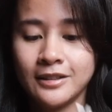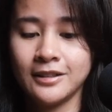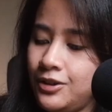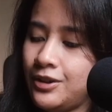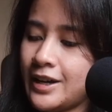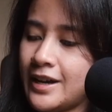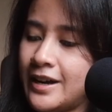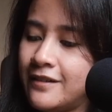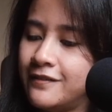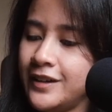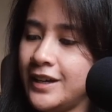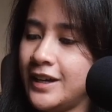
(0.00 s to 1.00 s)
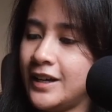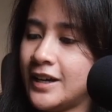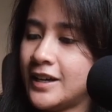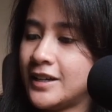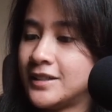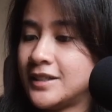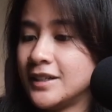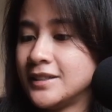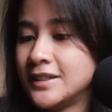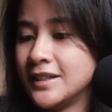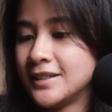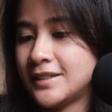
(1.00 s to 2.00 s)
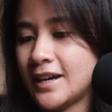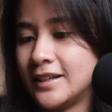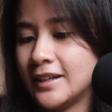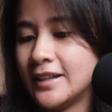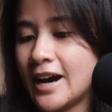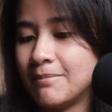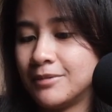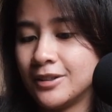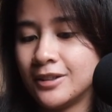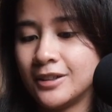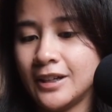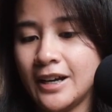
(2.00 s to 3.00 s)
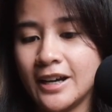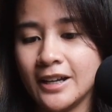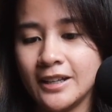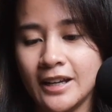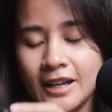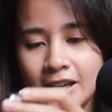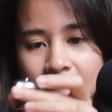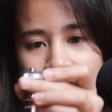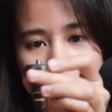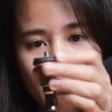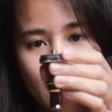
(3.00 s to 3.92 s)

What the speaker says: You have a tilting stand adapter and a